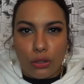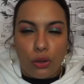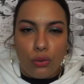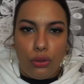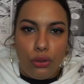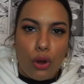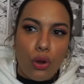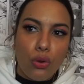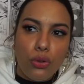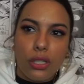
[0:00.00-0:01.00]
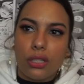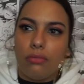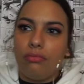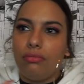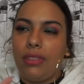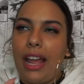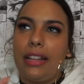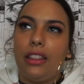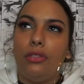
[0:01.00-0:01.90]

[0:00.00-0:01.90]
So those, like,